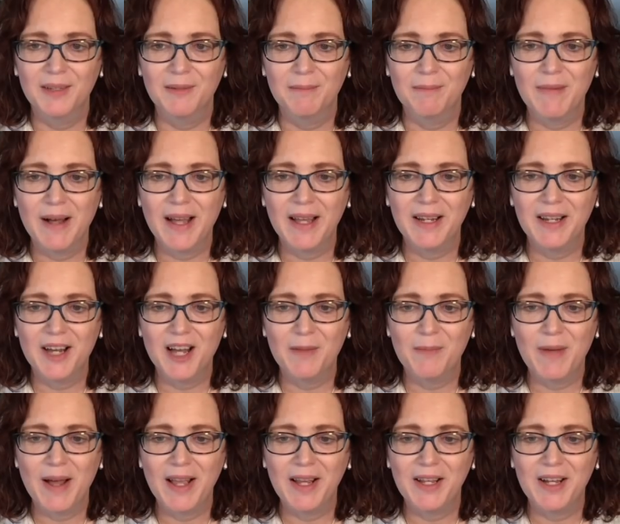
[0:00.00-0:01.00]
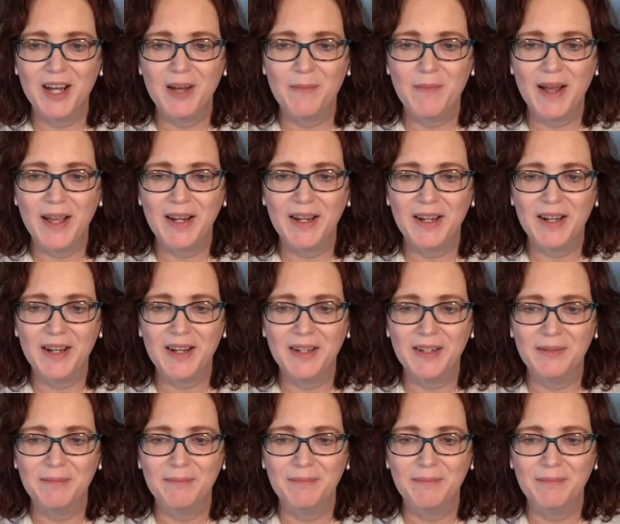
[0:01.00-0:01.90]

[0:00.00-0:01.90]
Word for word: My God, my God, my God.